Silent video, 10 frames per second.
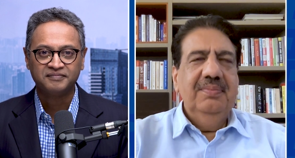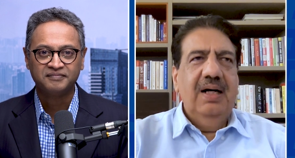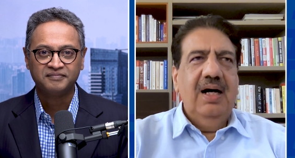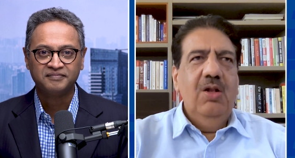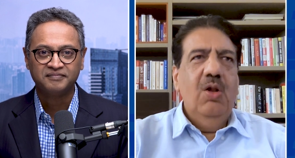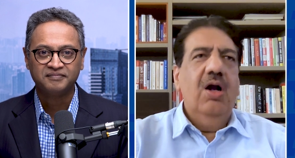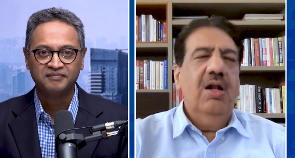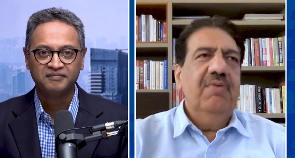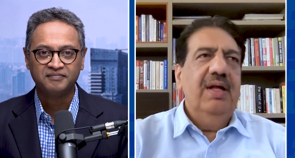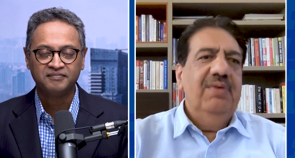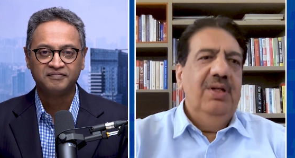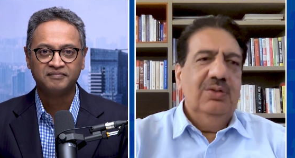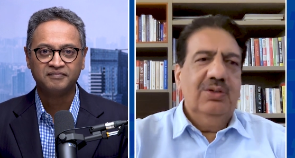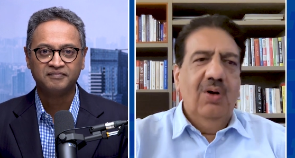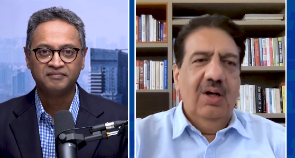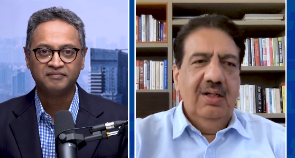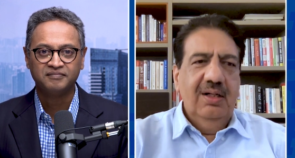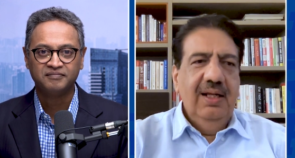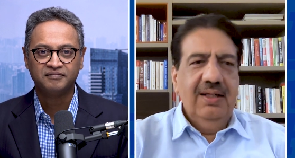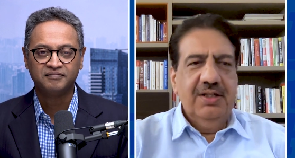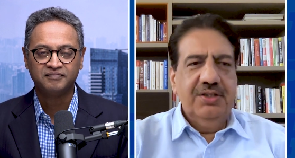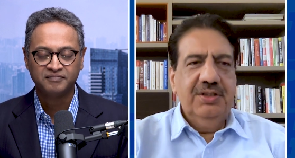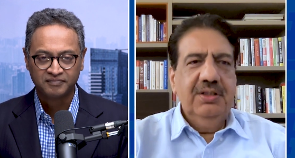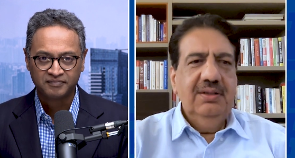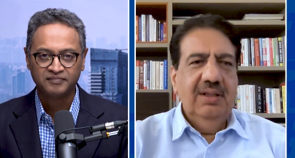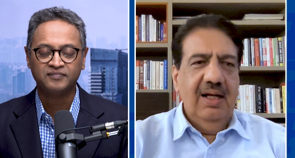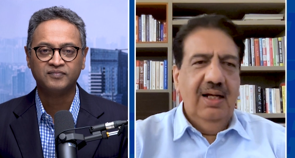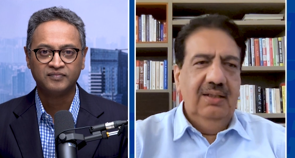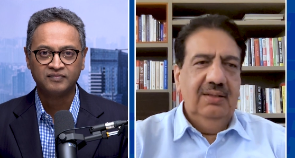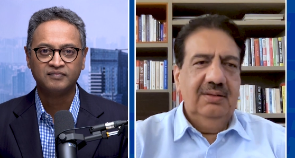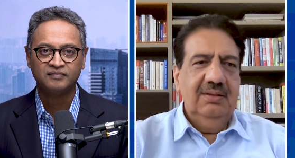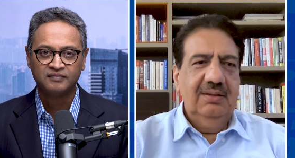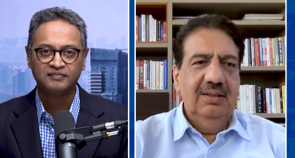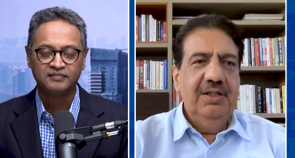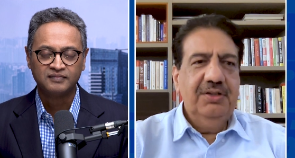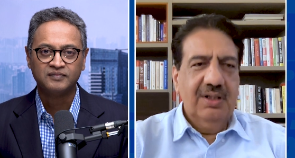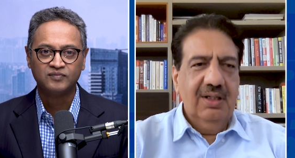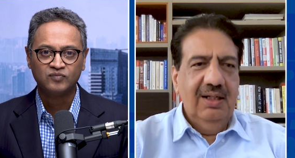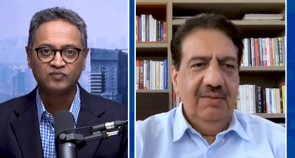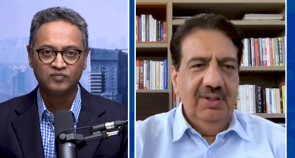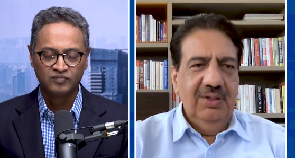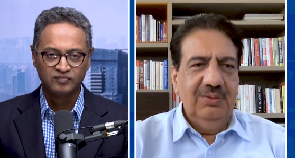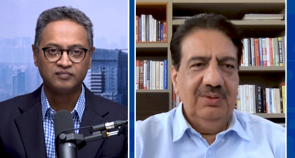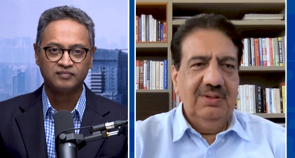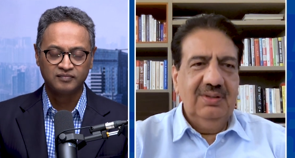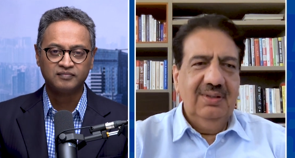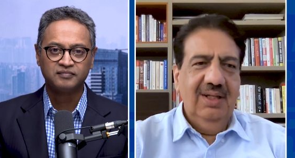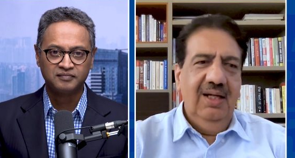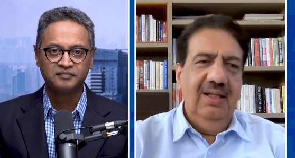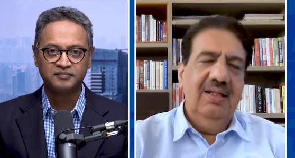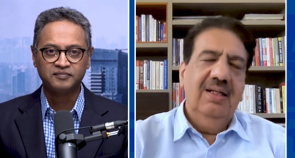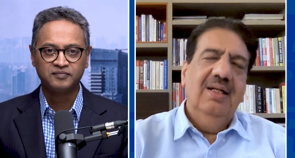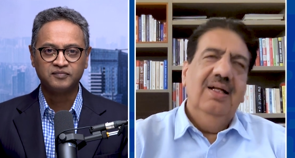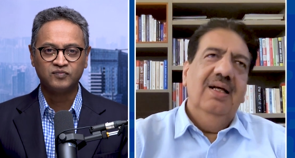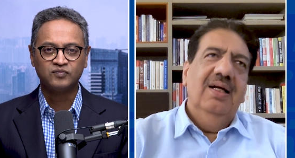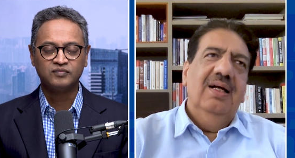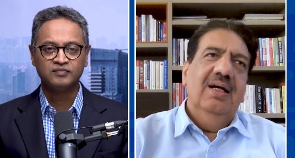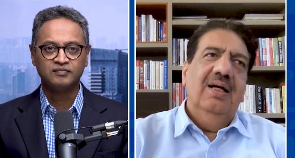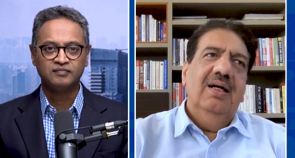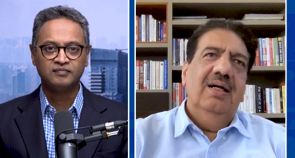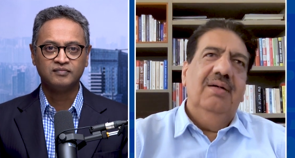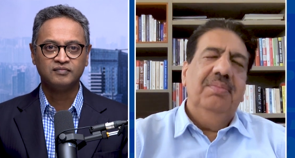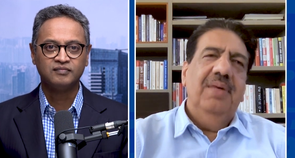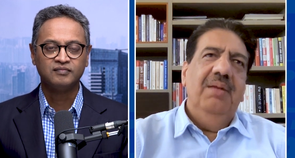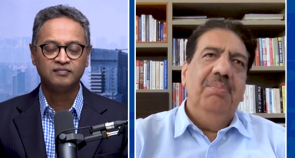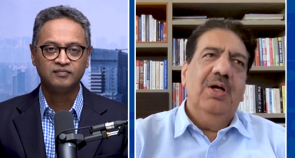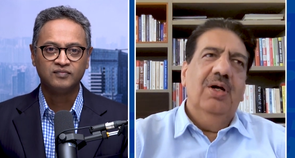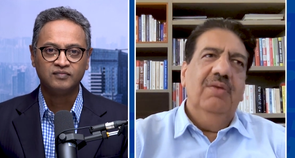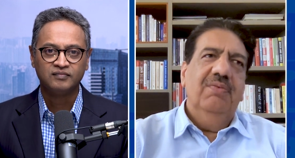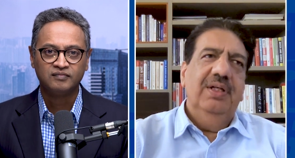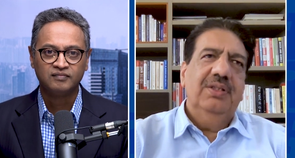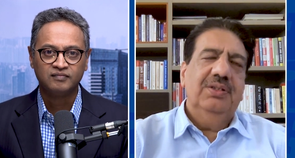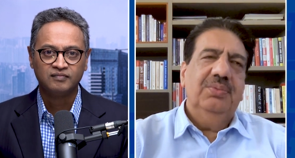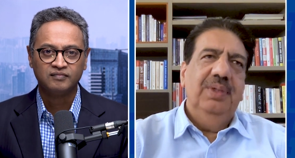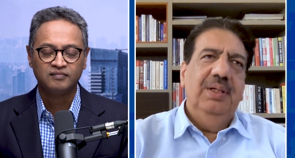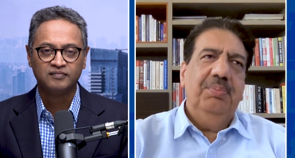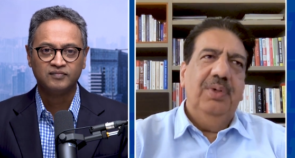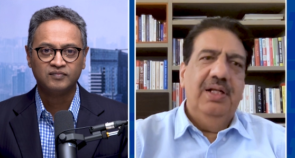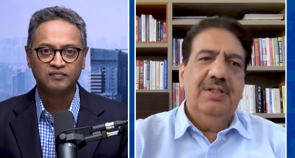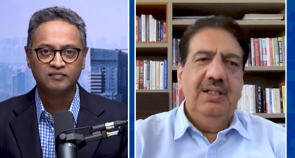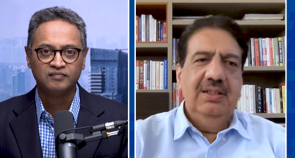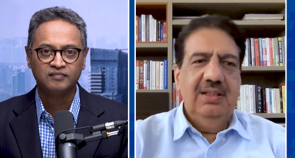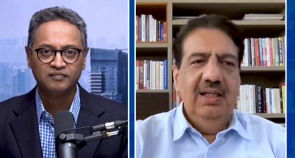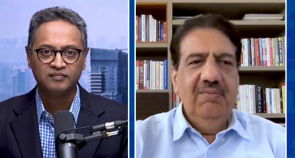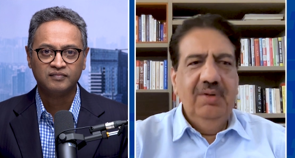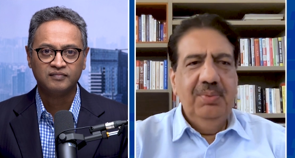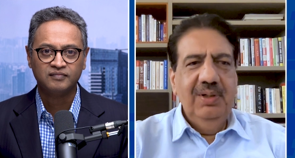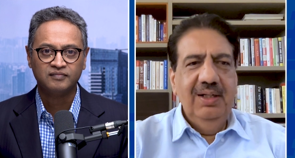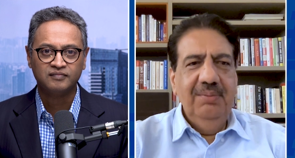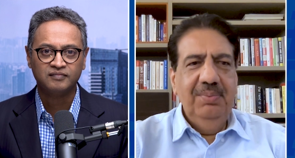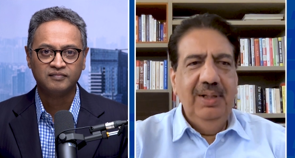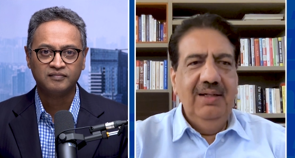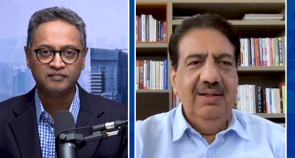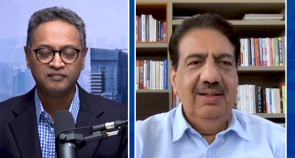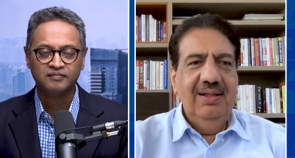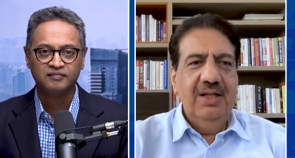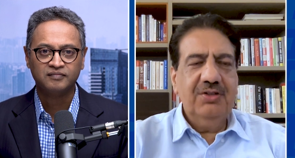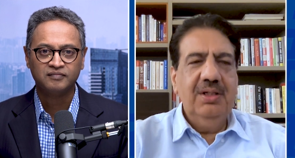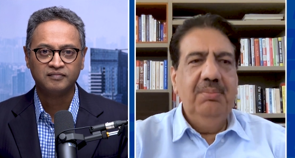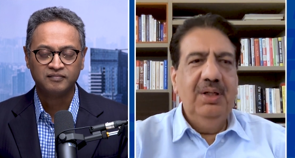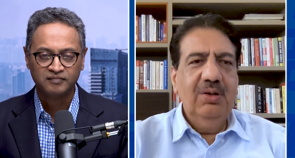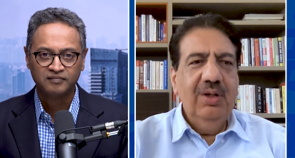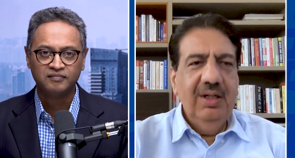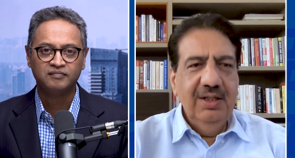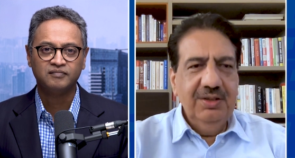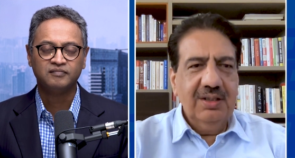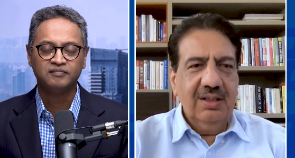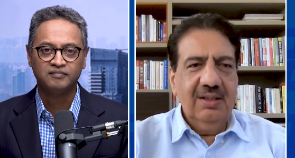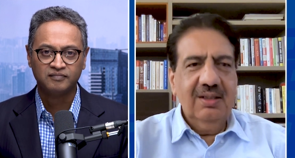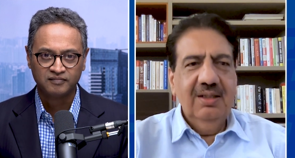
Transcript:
Speaker 1: a lot of revenues got re-christianed as digital revenues, right? Uh, and because of which we potentially see everybody being extremely good in digital.